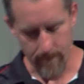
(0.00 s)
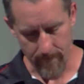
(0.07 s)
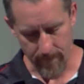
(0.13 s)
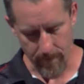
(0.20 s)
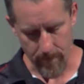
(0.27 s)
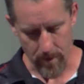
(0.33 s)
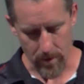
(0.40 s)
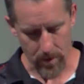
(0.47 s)

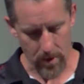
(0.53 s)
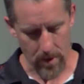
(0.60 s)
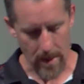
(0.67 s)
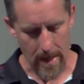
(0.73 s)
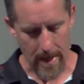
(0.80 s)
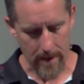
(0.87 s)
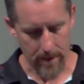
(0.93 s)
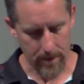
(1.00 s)
from those
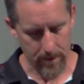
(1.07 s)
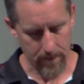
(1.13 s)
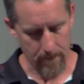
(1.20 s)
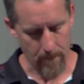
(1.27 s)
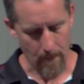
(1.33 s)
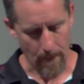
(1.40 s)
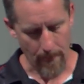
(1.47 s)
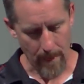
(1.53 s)
stalks.
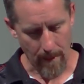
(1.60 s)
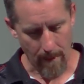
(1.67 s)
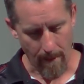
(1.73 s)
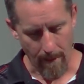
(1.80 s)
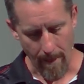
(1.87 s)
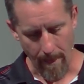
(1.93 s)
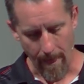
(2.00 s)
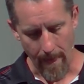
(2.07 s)

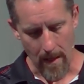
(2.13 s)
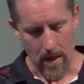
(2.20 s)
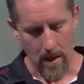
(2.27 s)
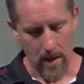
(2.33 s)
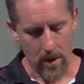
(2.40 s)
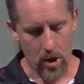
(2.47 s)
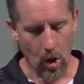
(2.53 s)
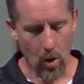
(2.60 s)

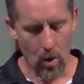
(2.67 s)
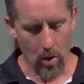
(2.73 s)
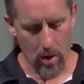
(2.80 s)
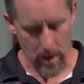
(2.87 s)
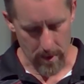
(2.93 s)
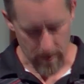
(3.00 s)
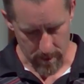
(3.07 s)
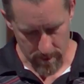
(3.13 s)

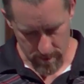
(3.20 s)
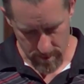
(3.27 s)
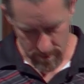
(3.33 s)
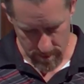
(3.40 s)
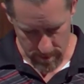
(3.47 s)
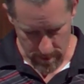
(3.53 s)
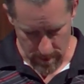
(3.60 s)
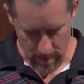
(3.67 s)
Corn
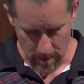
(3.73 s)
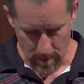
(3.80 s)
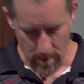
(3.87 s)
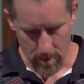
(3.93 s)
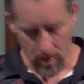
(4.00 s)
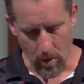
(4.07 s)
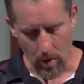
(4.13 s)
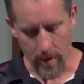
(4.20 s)

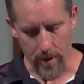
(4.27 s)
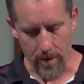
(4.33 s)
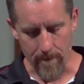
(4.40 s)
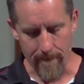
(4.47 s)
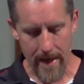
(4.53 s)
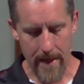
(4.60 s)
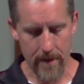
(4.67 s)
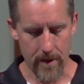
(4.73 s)
is
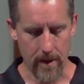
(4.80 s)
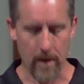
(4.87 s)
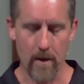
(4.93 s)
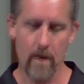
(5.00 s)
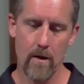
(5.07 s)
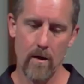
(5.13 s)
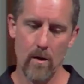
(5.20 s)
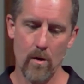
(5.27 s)
amazing.
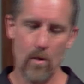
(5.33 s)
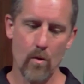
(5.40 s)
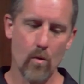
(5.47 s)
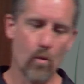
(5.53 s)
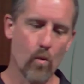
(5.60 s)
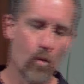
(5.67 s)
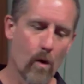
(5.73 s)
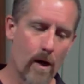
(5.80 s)

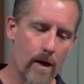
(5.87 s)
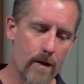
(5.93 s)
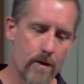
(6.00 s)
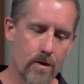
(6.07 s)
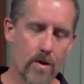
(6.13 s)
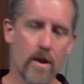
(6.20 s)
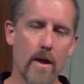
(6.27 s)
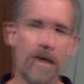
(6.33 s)
One
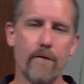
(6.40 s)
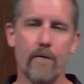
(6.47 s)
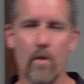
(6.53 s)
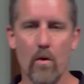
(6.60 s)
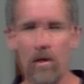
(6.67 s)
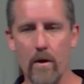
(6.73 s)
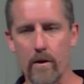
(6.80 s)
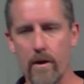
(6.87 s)
seed of
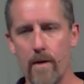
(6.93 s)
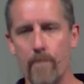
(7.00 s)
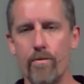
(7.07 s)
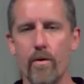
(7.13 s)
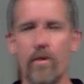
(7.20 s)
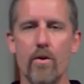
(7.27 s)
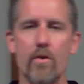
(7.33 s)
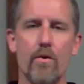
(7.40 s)
corn can
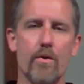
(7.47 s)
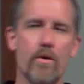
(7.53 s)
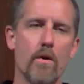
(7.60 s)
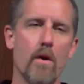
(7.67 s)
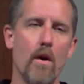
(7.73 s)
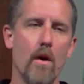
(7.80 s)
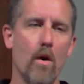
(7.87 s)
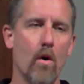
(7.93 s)
produce
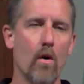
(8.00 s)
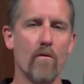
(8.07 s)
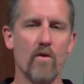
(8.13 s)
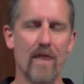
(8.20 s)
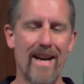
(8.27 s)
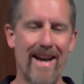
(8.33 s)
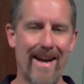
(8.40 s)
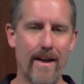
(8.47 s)
over
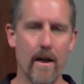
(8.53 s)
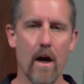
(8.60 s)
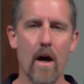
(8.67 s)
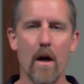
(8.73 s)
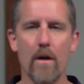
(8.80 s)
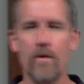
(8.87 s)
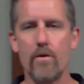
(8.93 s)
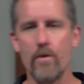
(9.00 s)

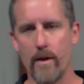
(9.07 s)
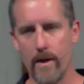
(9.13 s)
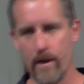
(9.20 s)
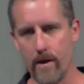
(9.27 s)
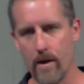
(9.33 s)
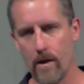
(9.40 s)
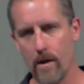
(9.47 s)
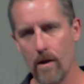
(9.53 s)

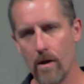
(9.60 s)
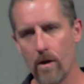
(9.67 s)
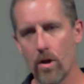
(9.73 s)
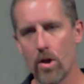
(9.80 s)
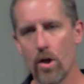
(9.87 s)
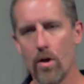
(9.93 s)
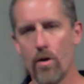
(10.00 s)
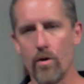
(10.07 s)
800
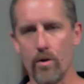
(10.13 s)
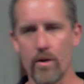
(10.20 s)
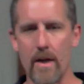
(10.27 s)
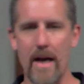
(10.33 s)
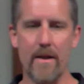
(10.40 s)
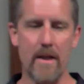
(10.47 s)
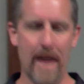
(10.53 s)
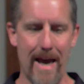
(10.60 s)
kernels
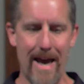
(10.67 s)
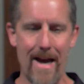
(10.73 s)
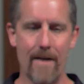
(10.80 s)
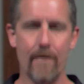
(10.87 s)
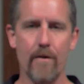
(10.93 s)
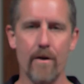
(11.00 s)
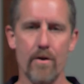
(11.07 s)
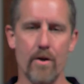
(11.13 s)
on the
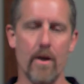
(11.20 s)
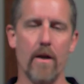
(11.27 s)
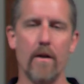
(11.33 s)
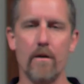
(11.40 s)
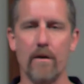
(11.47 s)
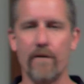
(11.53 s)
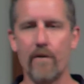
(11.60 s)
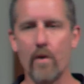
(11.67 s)
average
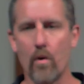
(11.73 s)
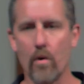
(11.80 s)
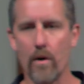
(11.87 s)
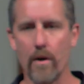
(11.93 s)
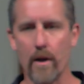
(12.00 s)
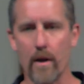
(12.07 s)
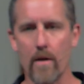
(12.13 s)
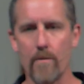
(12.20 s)
ear of corn
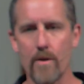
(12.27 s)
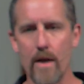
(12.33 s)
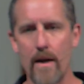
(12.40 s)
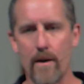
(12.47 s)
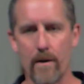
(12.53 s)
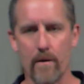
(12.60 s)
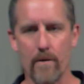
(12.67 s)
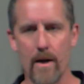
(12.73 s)
that comes out
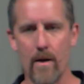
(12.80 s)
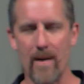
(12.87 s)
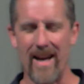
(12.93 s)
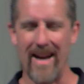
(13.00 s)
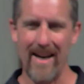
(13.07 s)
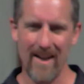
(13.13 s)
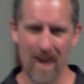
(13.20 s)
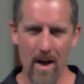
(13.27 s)
of the ground.
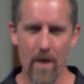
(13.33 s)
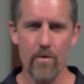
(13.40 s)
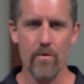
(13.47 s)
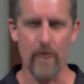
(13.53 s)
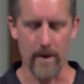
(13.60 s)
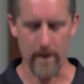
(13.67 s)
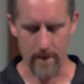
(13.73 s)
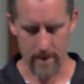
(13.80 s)
800,